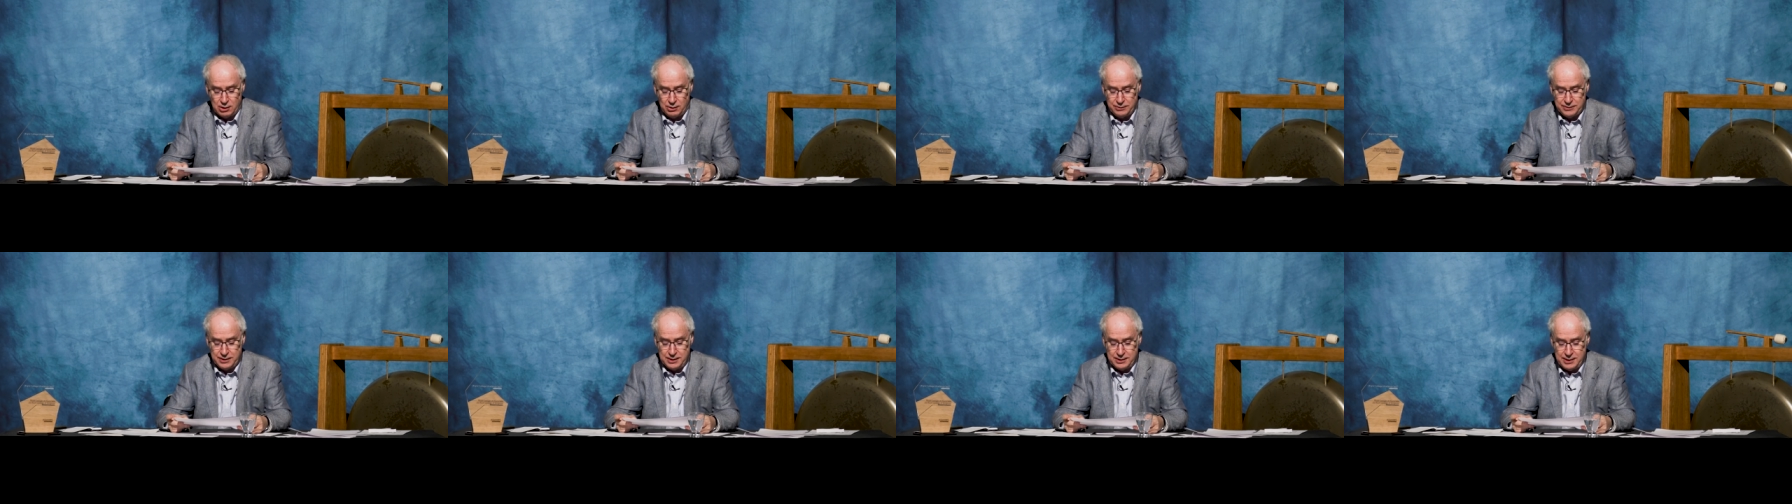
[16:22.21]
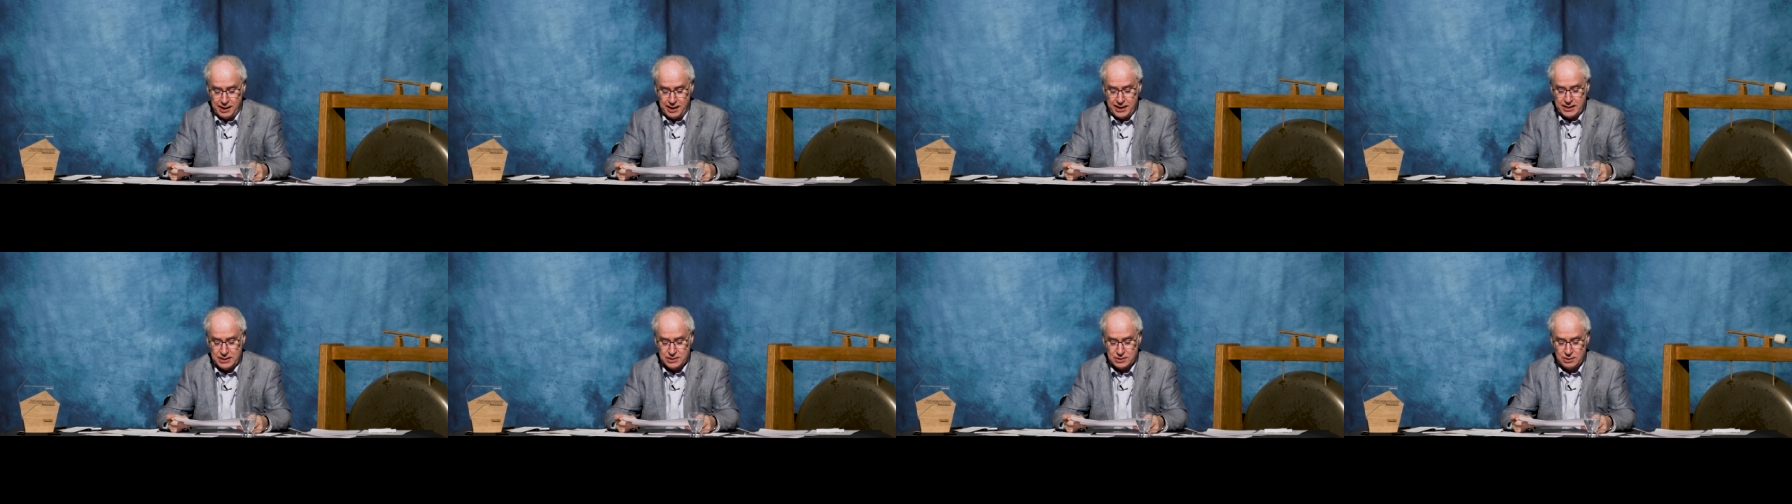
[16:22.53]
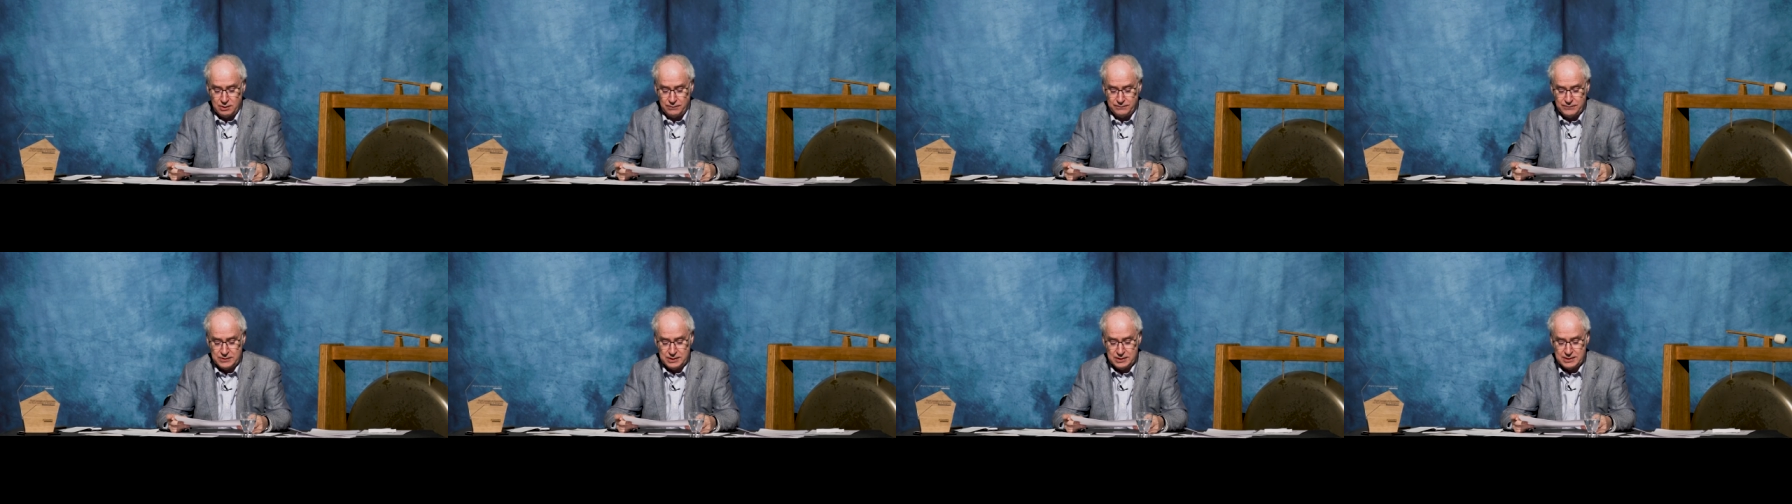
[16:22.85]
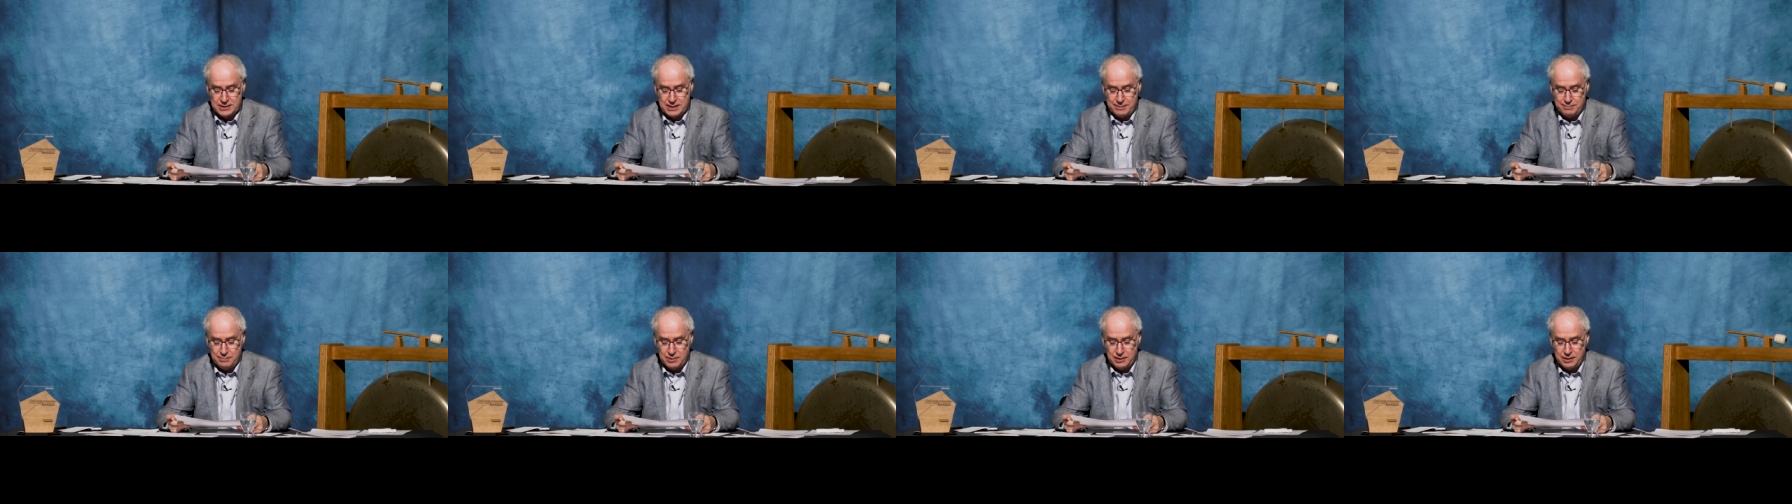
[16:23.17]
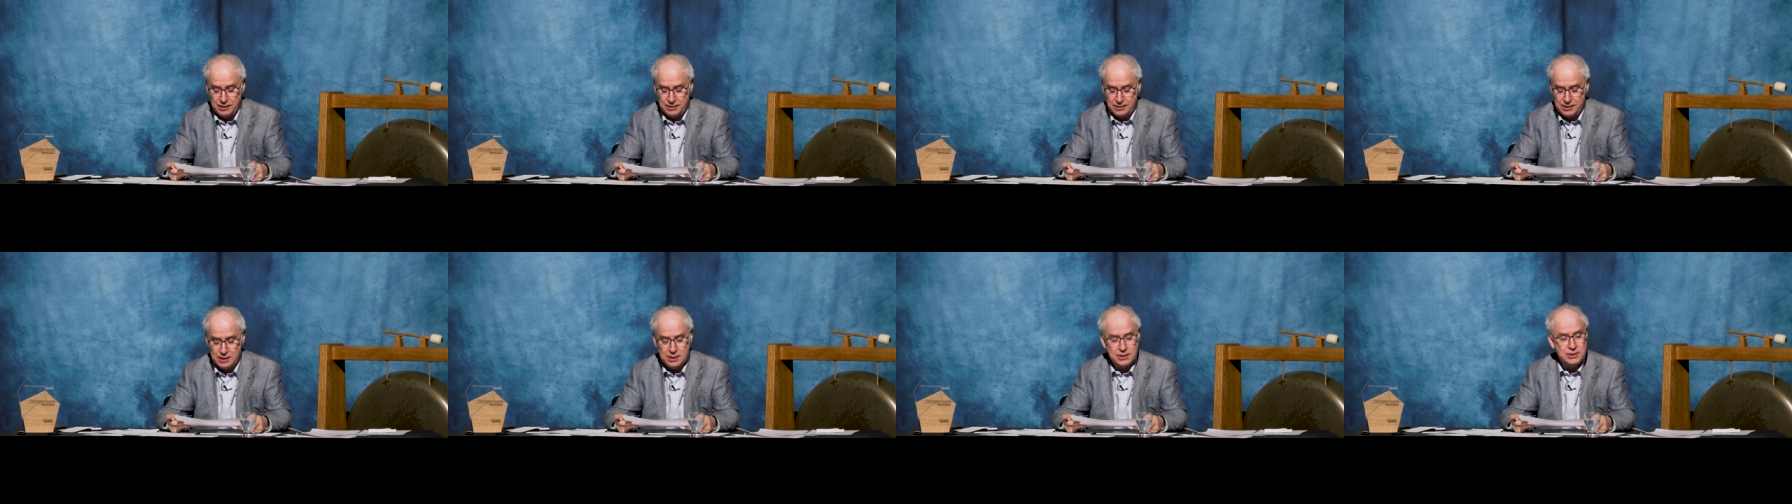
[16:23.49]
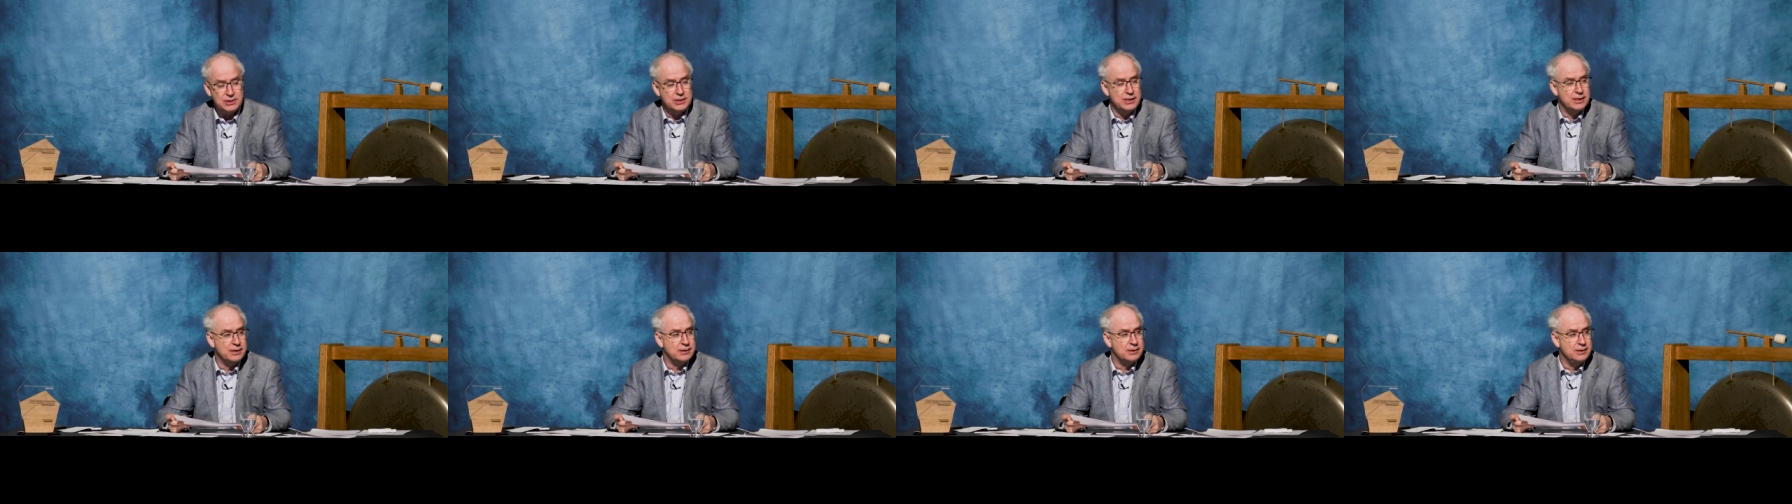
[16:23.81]
on the night of December the
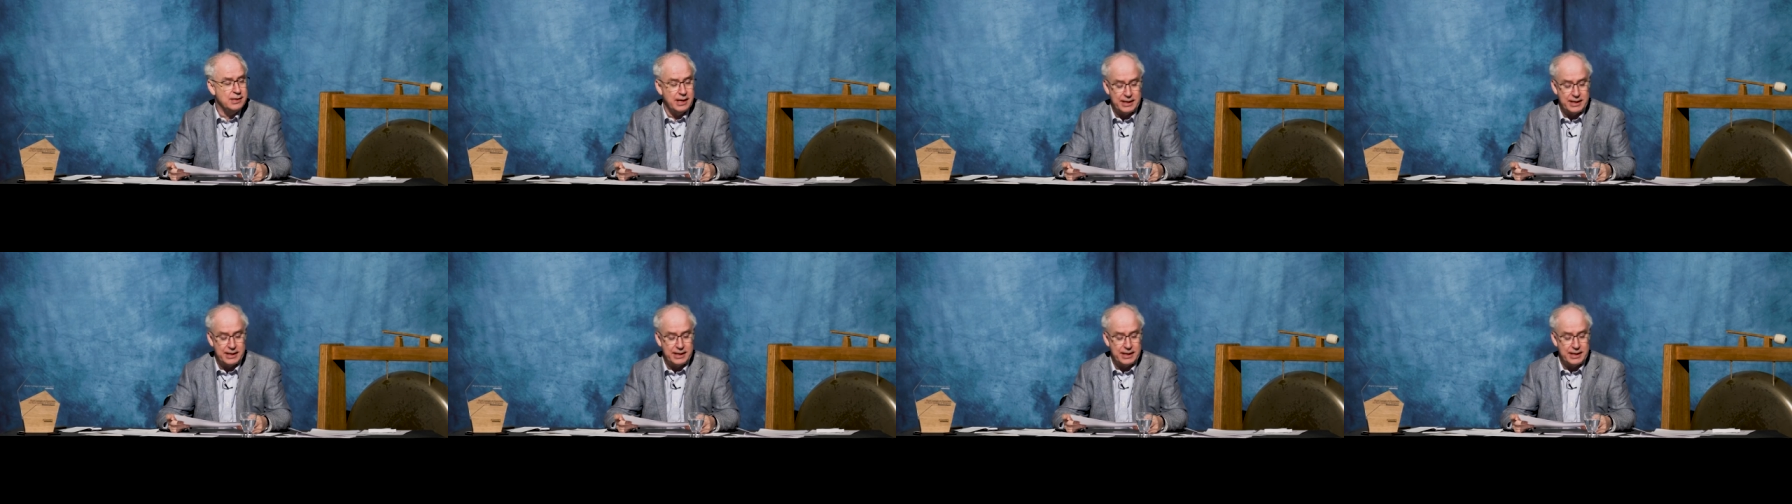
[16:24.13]
30th,